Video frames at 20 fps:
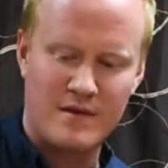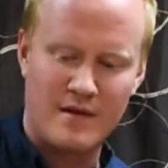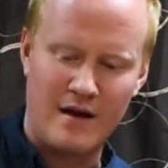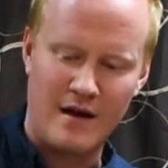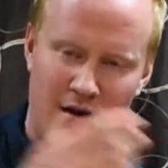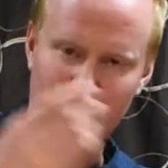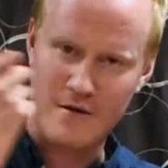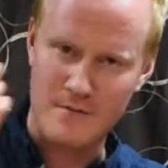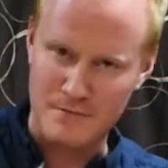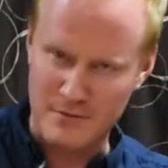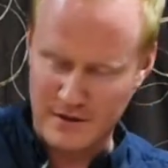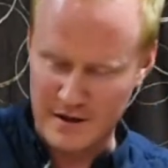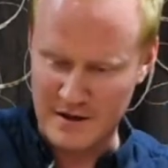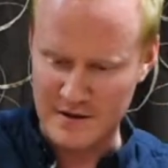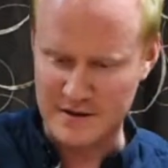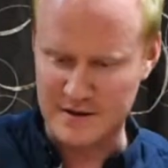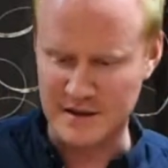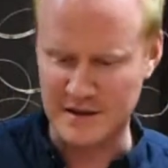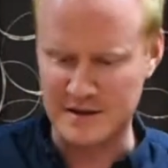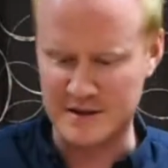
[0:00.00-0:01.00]
other player
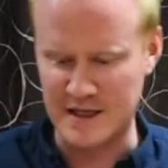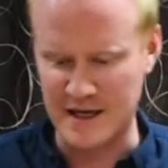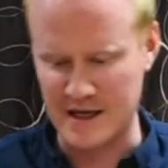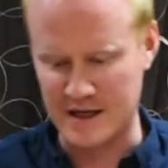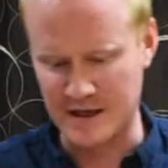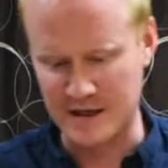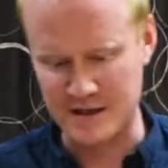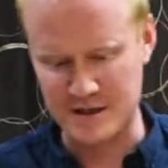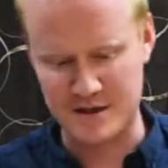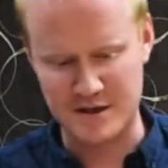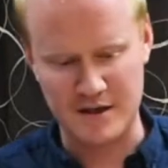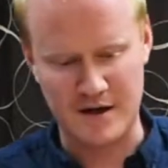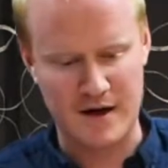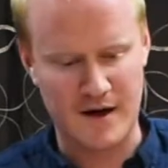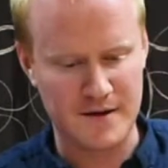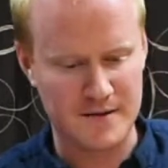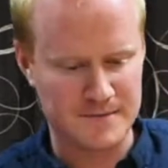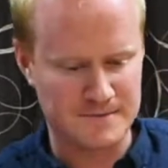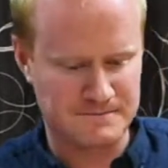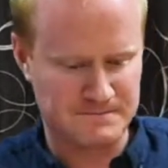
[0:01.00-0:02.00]
is going to take his
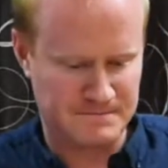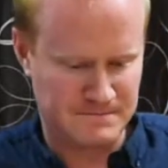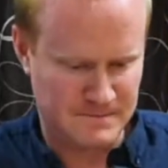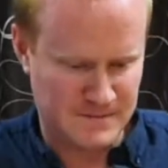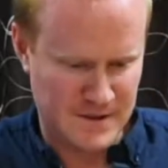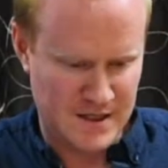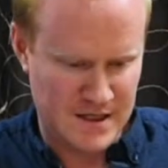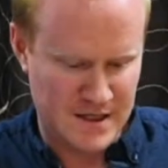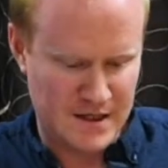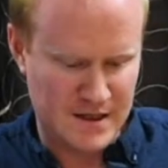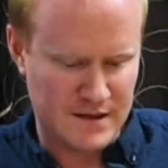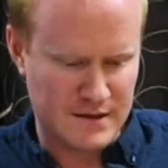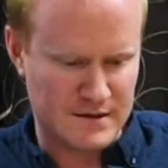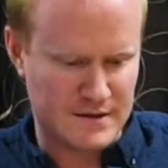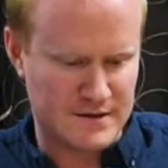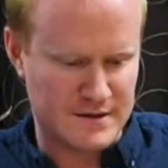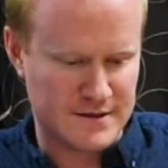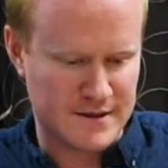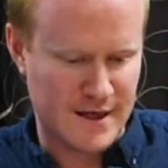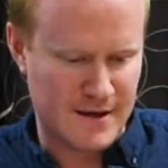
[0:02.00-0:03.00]
shot.
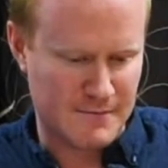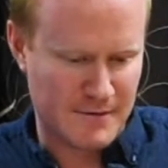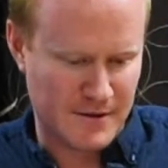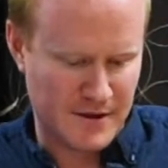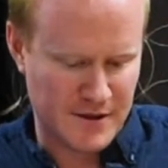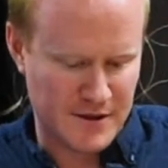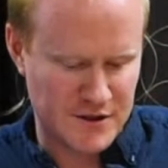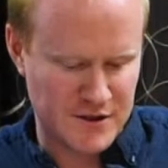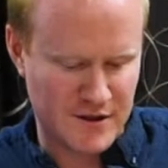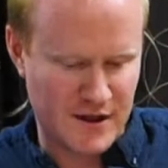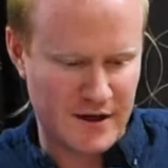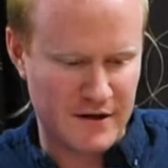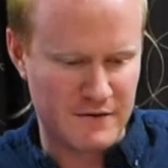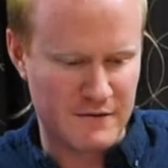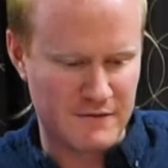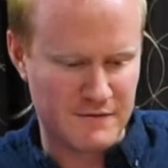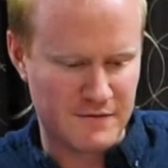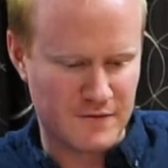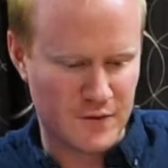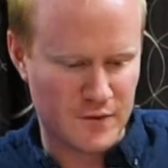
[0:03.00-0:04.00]
This time I'm going to try to
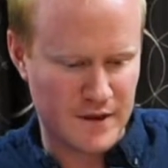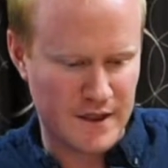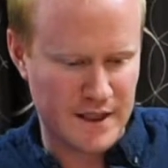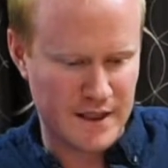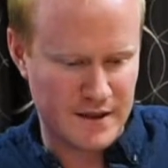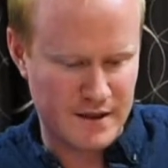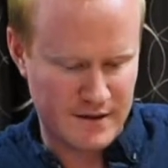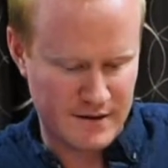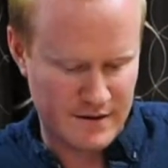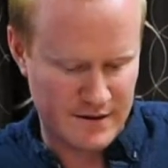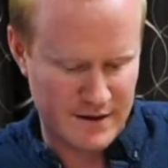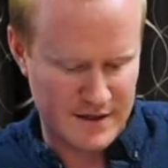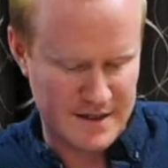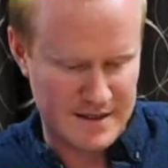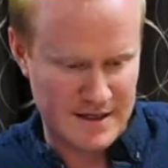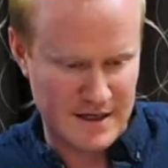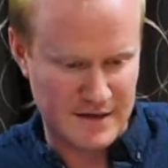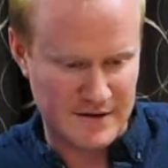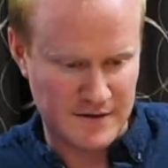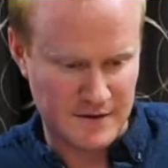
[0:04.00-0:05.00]
avoid the
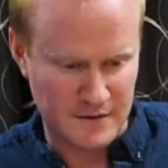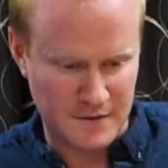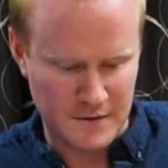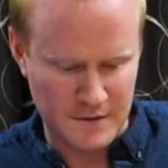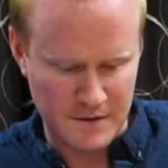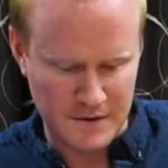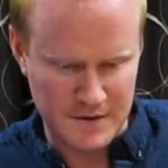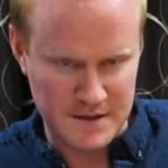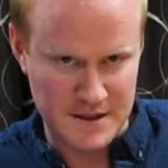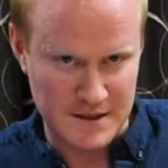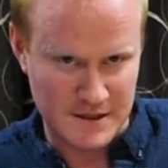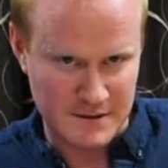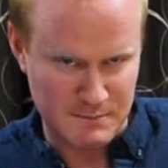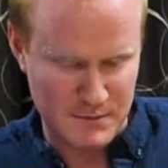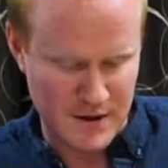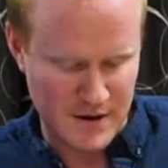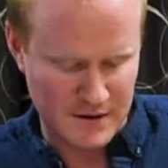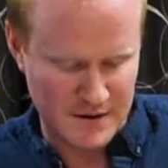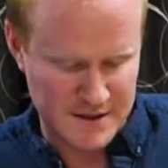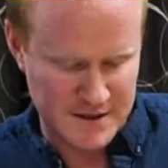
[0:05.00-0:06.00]
center hole because it
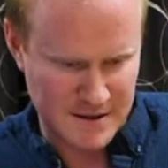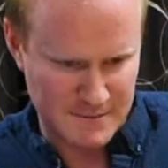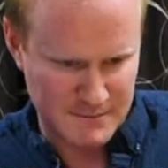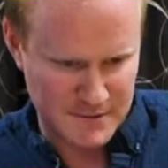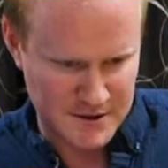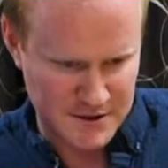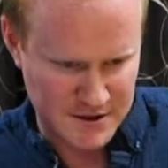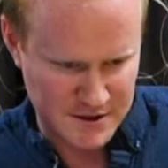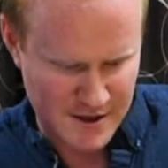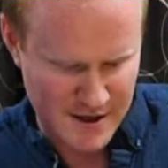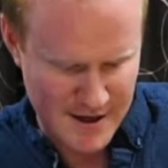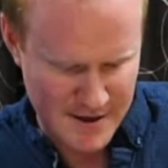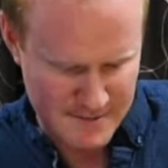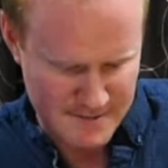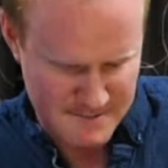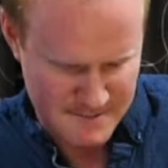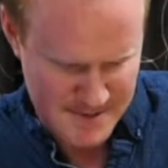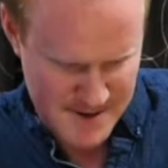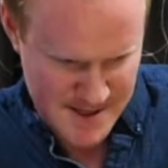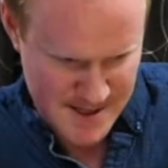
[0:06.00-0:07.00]
bungs up the shot,
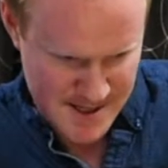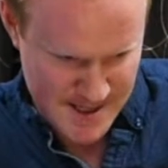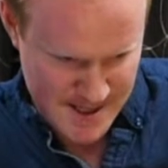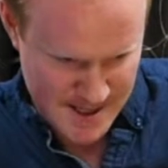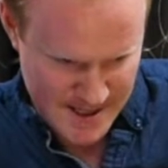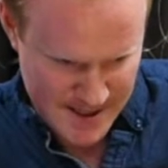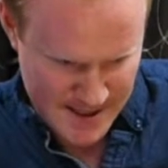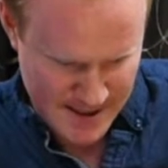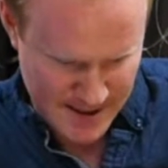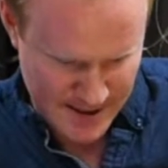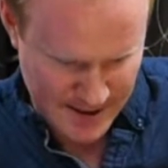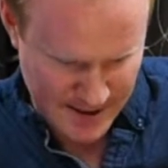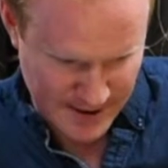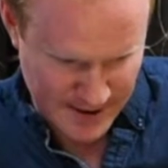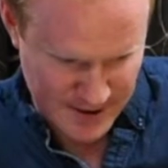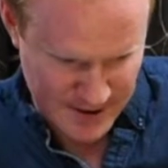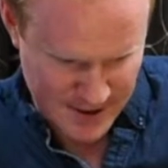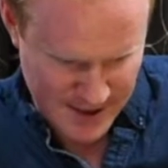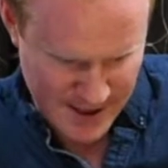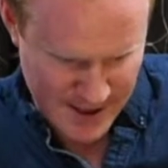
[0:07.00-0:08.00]
and I'm going
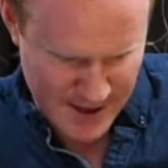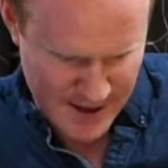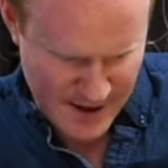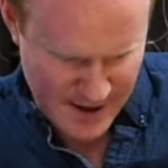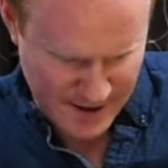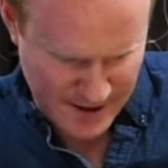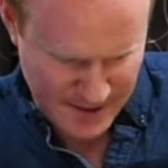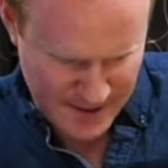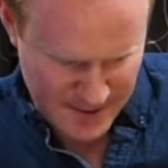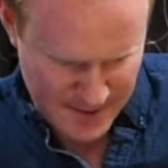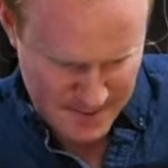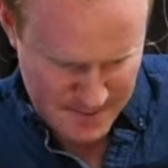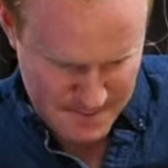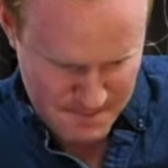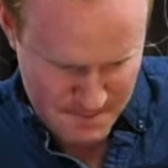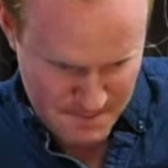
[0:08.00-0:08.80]
to try and knock it out.